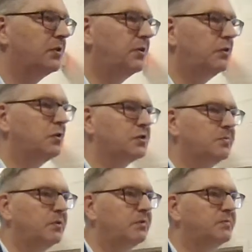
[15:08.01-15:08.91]
the
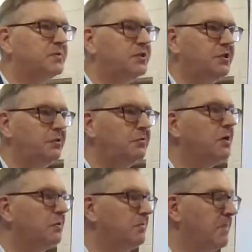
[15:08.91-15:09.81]
Gospel of
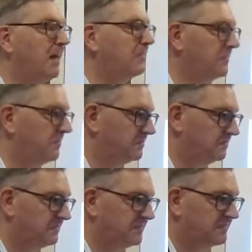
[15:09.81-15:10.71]
Pseudo-Matthew.
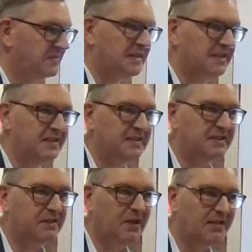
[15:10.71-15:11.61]

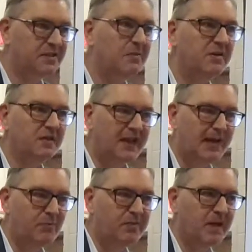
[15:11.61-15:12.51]
So it has some
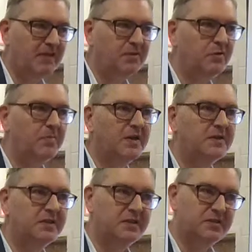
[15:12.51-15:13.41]
overlap with Matthew,
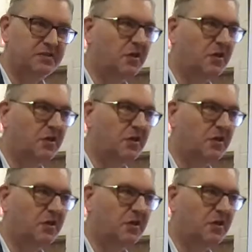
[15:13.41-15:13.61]
but it is